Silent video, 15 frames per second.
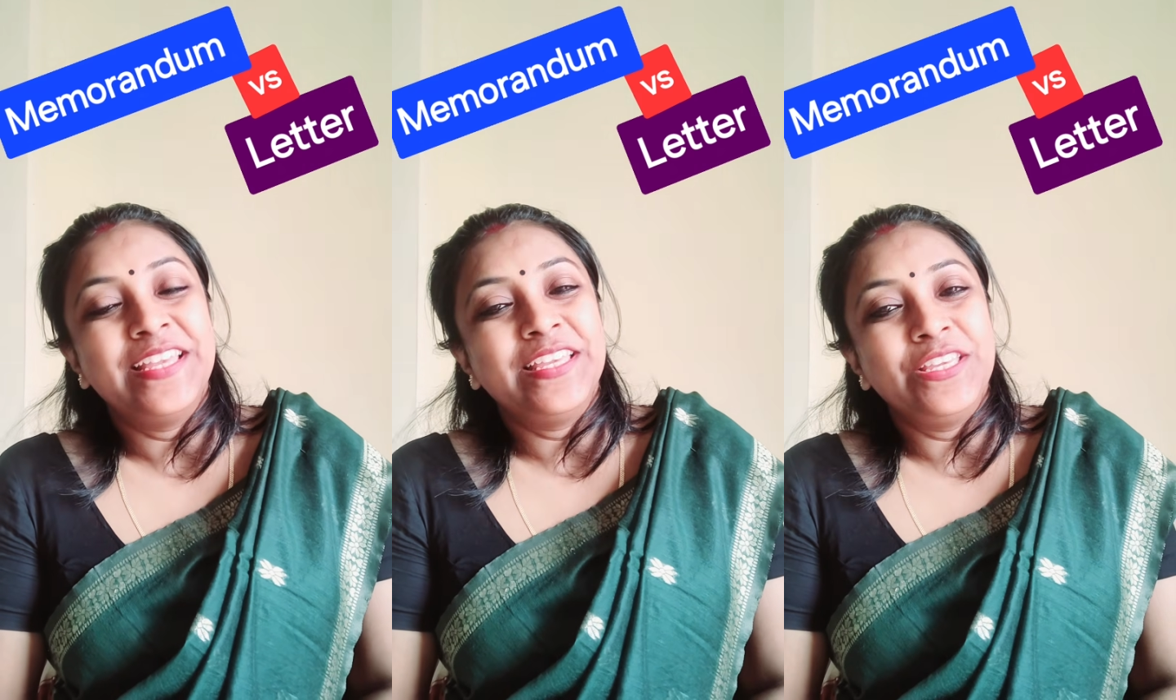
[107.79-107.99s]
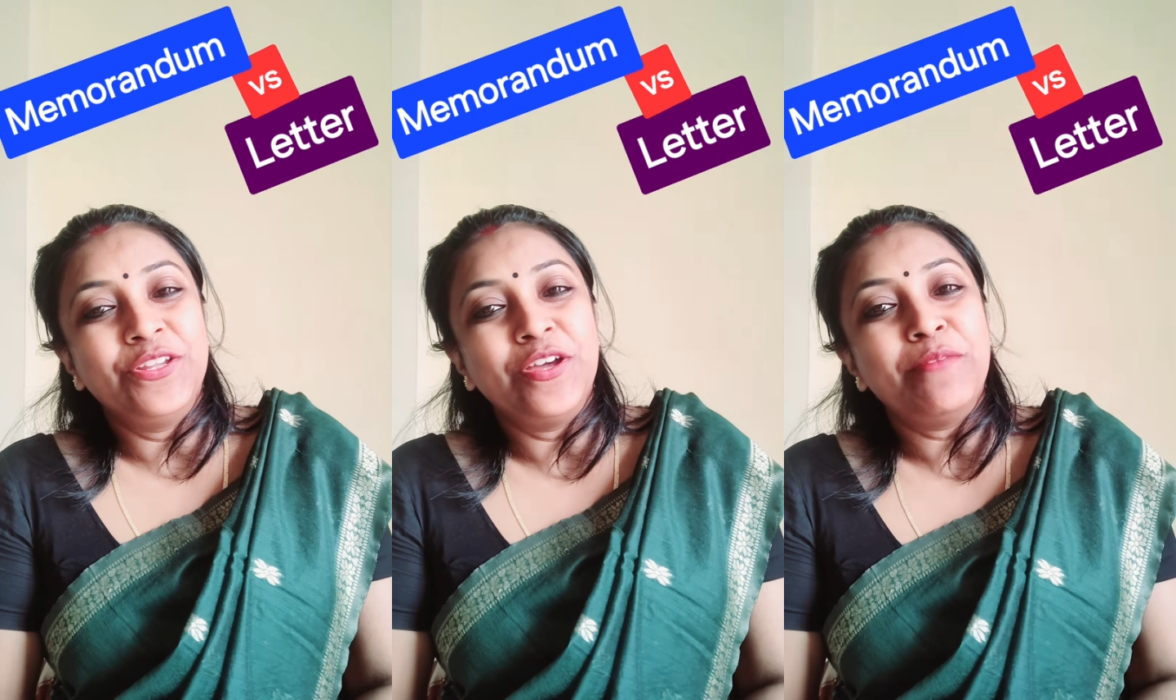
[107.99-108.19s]

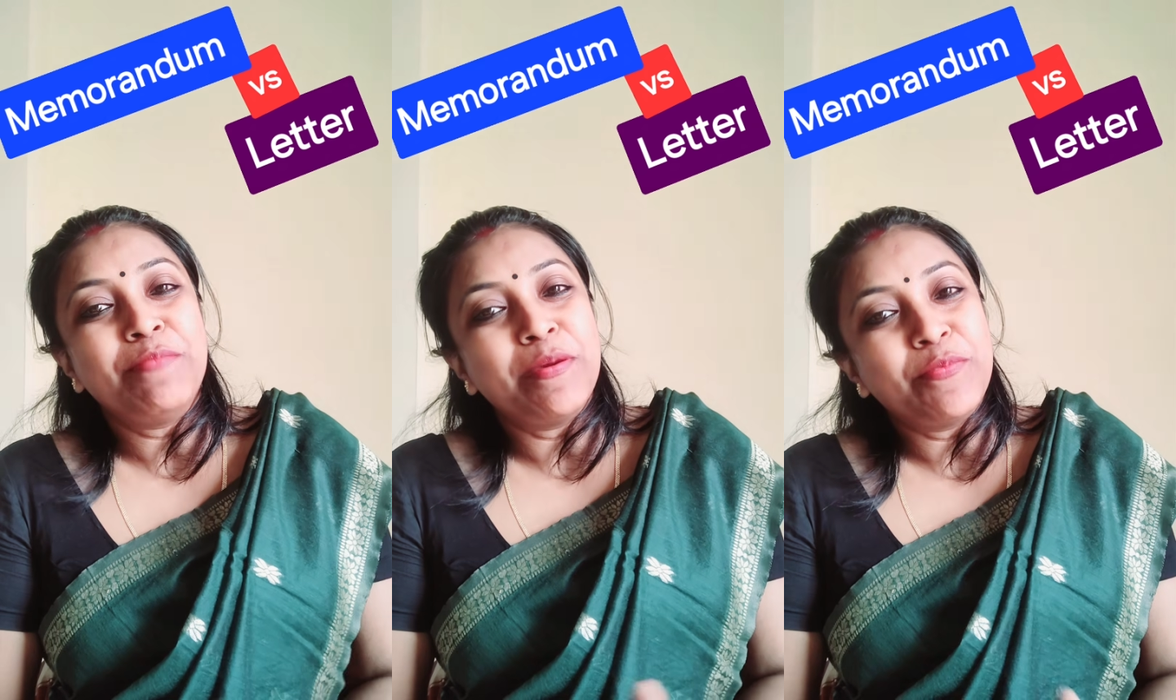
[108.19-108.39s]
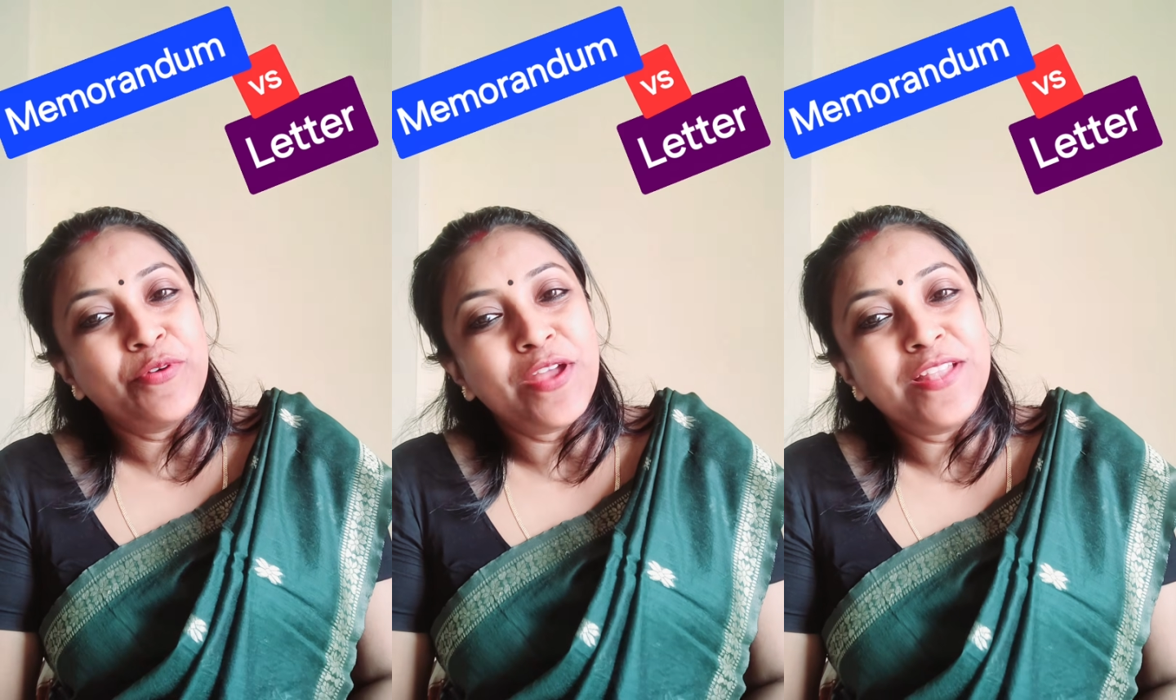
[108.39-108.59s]
A
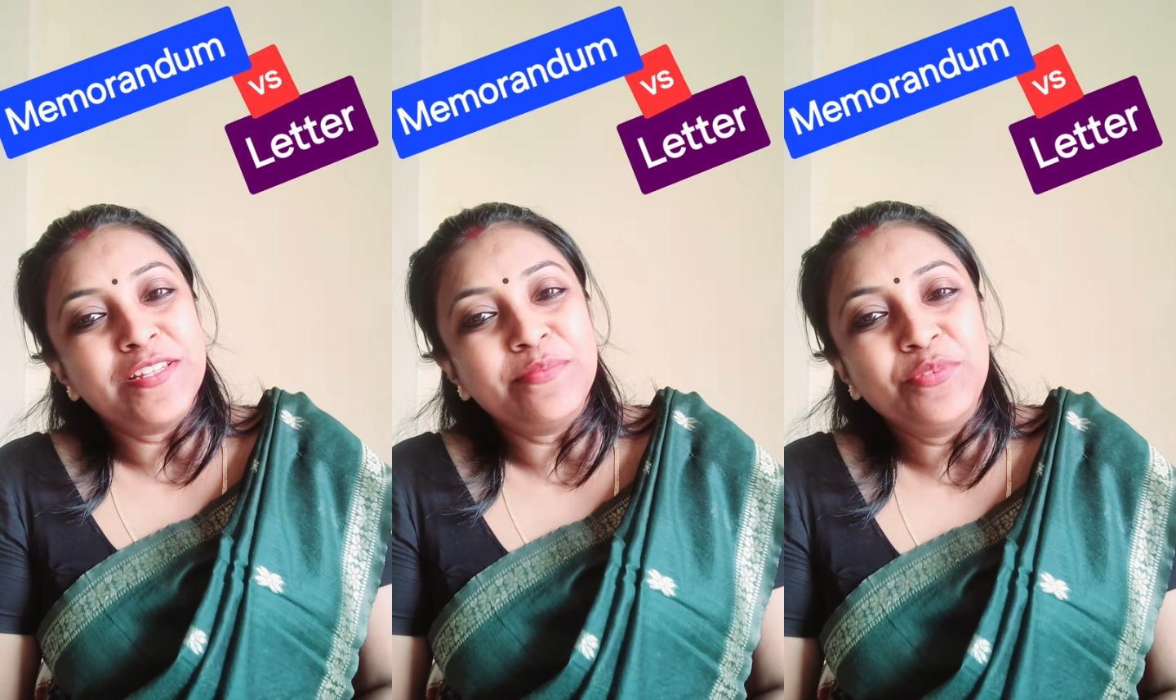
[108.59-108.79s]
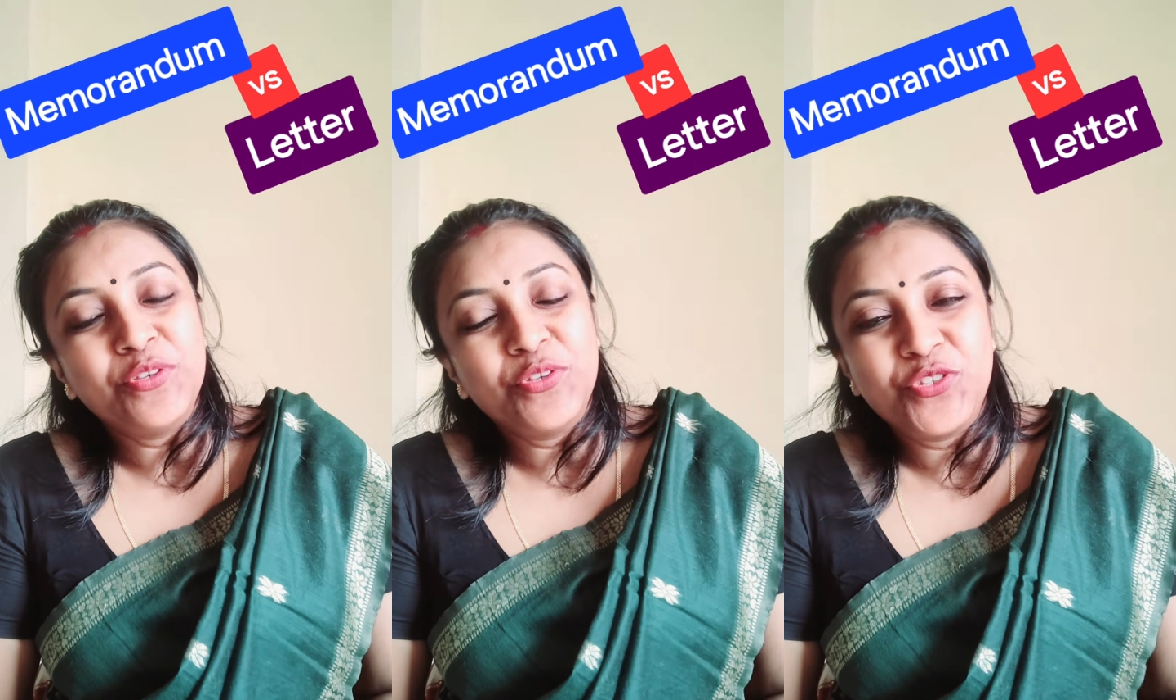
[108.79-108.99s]

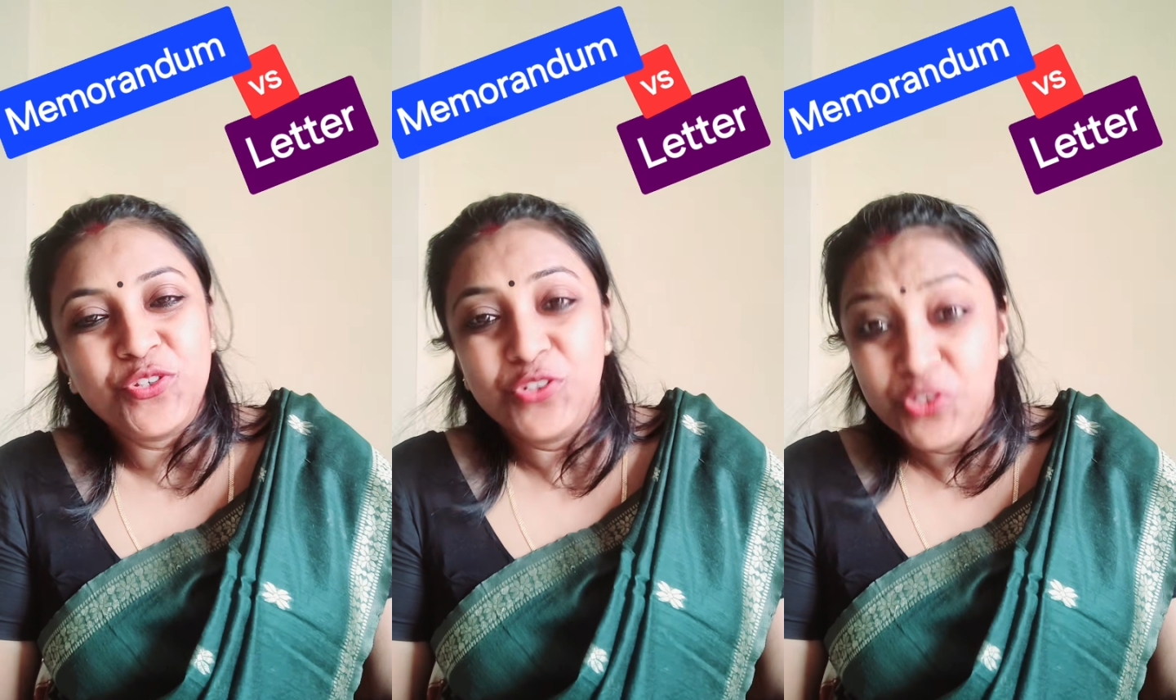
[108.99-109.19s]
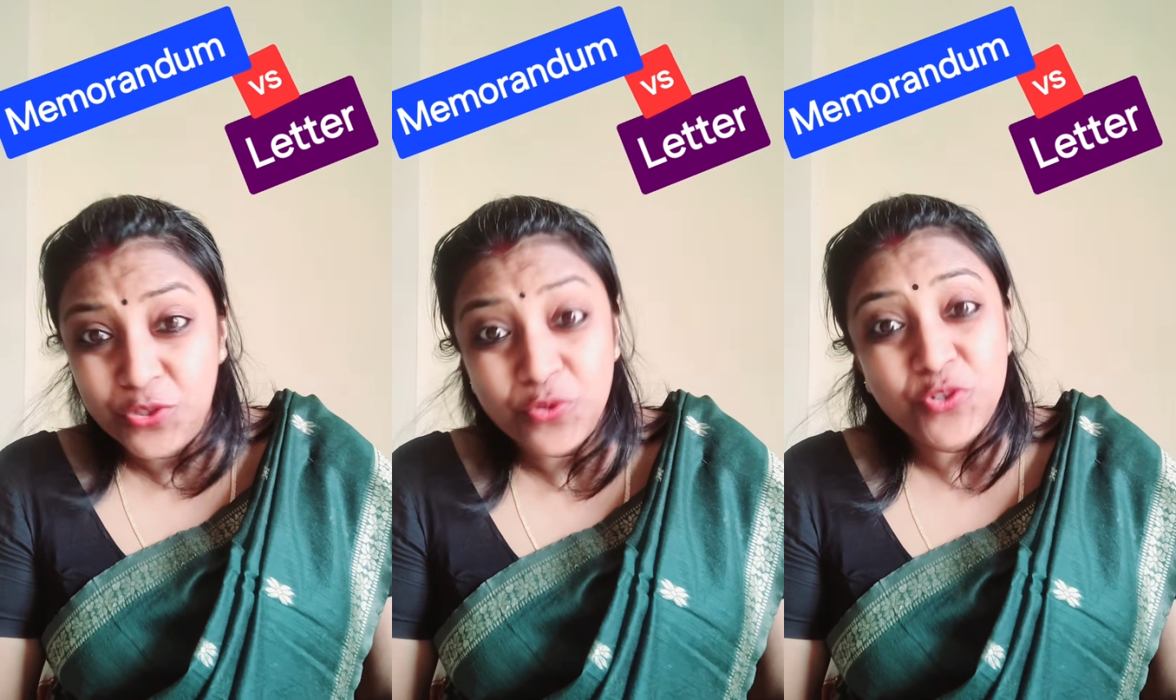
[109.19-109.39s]
memorandum
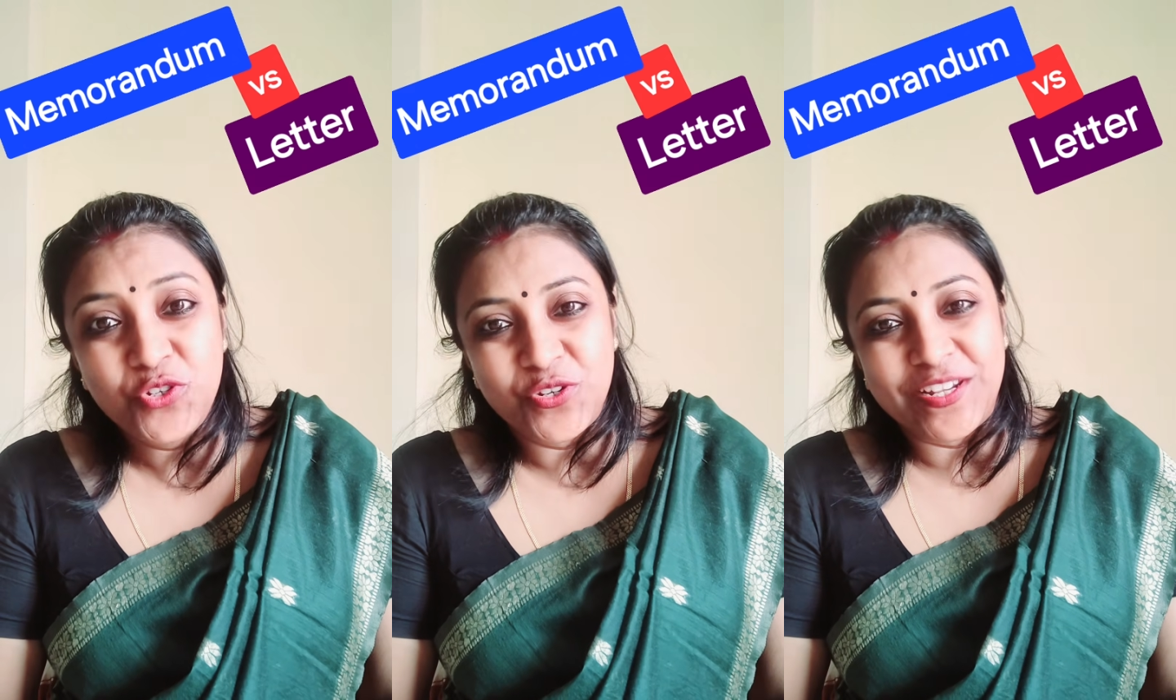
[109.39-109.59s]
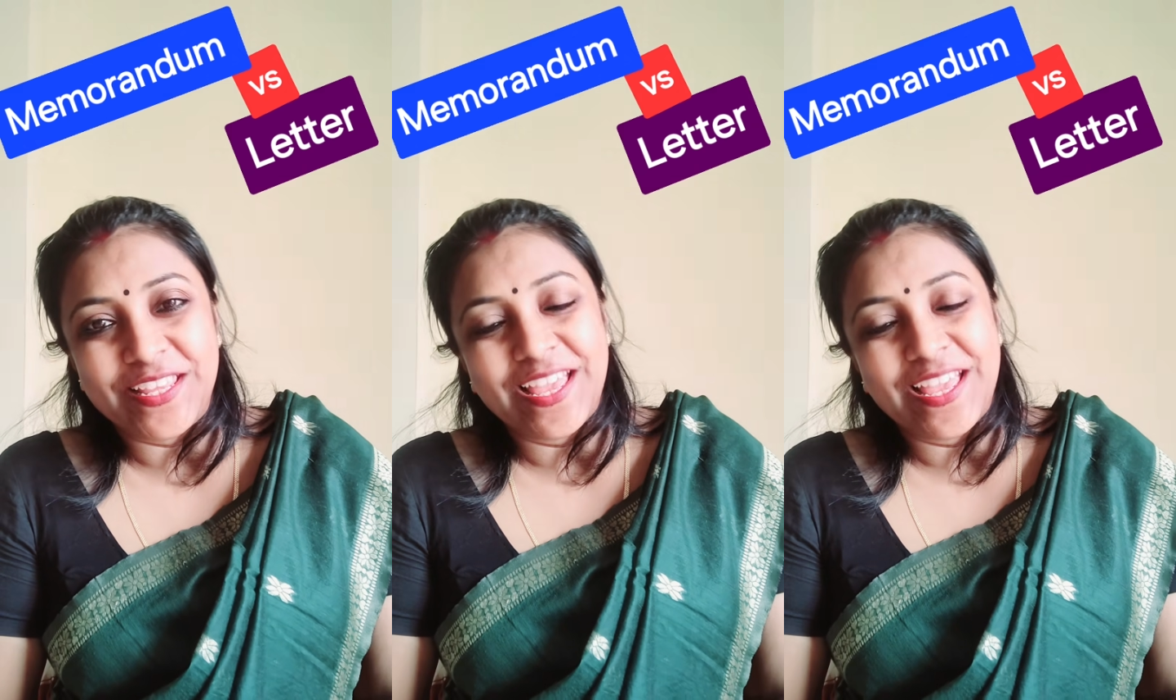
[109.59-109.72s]
usually